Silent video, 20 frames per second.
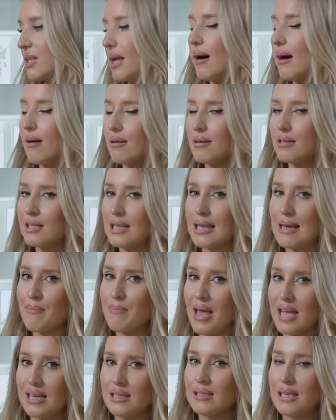They're honestly
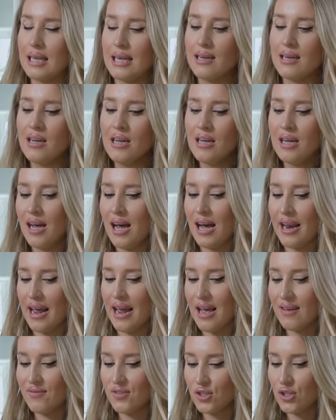amazing. And I
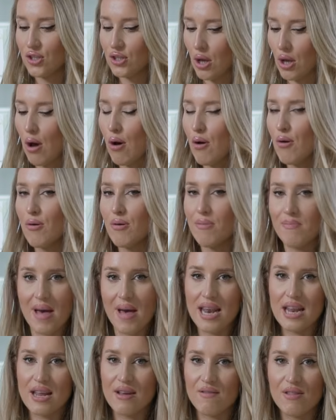have so
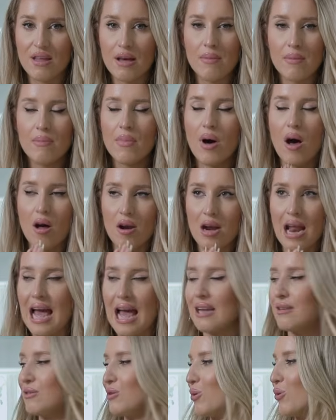many of them on
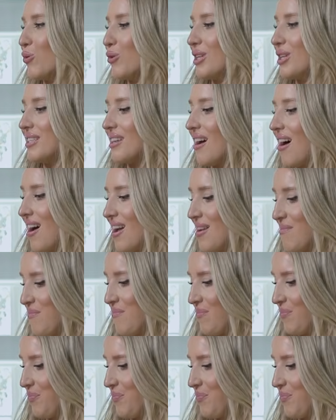hand all the time.